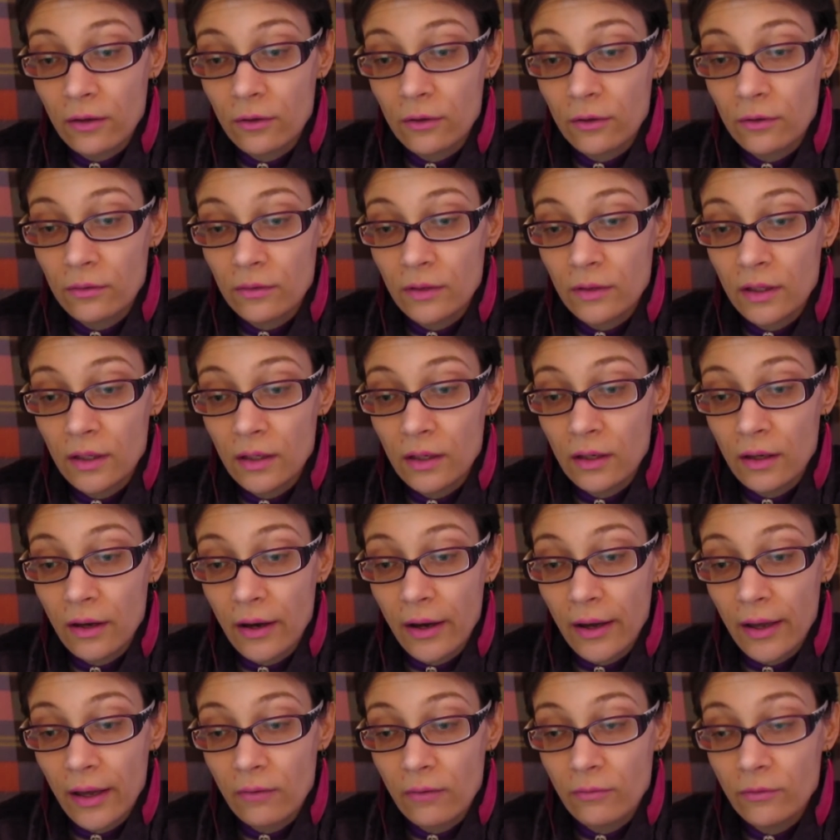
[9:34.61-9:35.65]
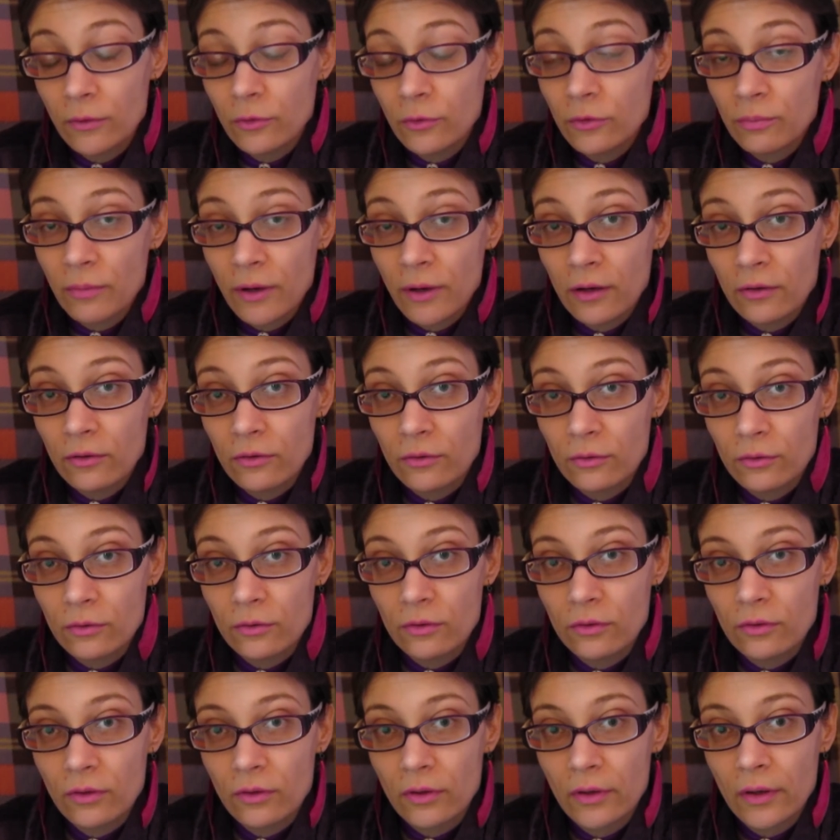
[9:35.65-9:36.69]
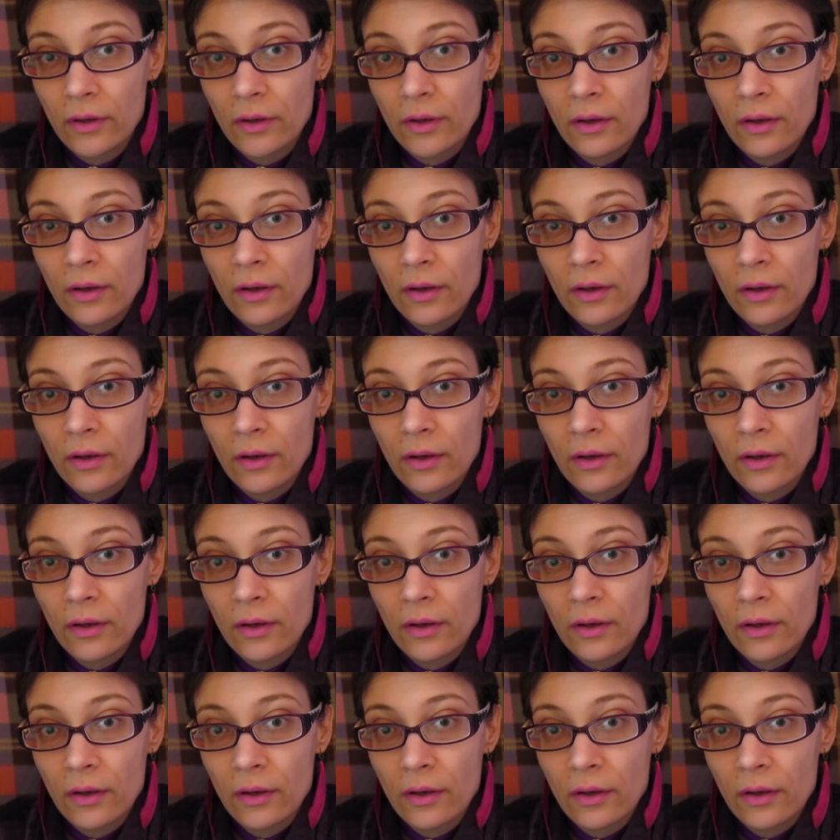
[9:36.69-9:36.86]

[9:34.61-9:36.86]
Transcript: Currently, I have no sponsors.